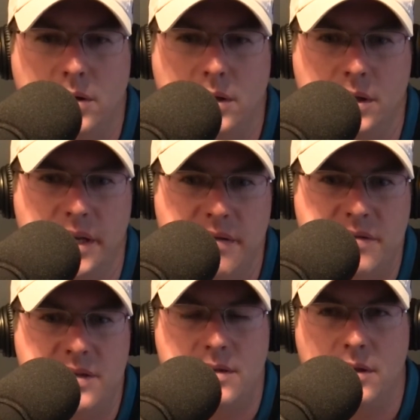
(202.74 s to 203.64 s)

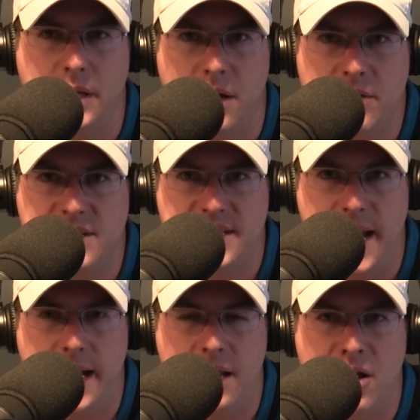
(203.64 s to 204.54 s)
lives near the
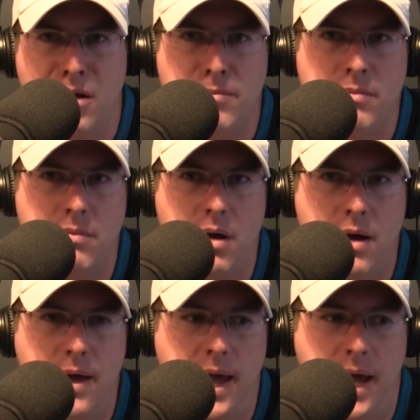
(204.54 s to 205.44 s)
stadium,
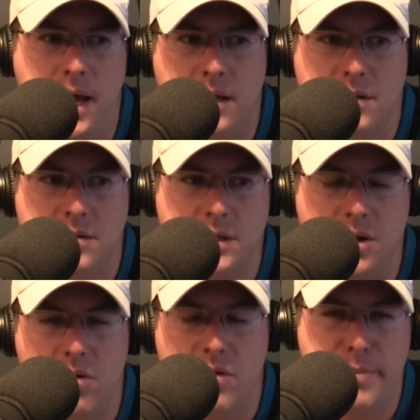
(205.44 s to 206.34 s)
and,
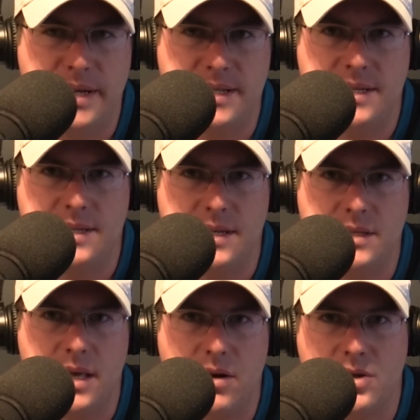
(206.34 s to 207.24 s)
the
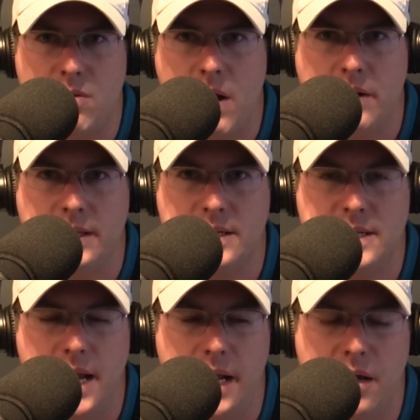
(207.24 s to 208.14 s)
businesses that are surrounding the
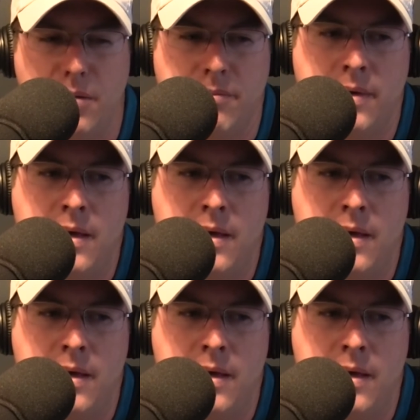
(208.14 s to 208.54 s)
stadium,